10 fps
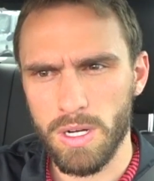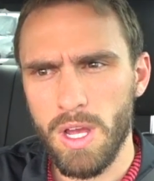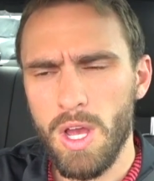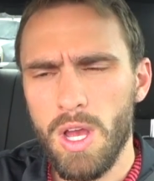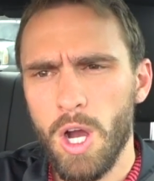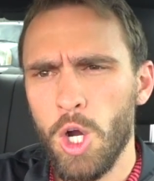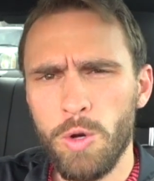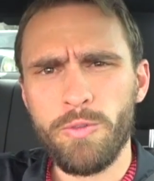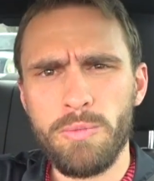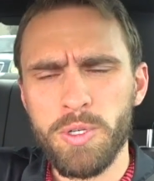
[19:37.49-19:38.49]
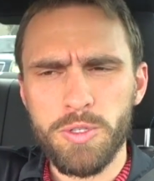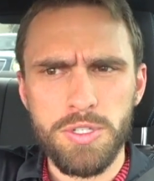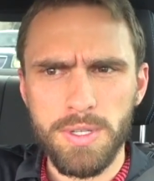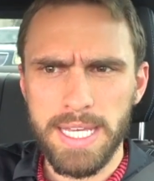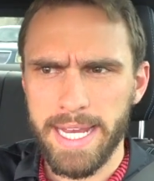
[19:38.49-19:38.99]

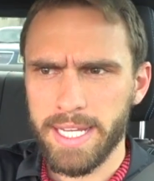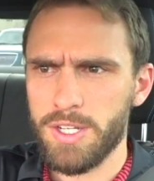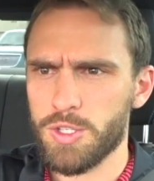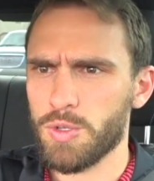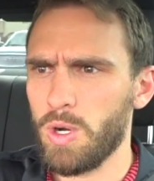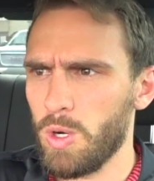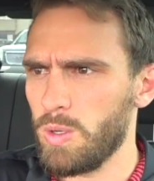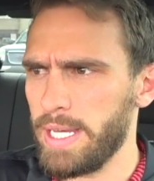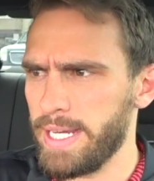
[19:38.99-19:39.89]
Overboost you can't control.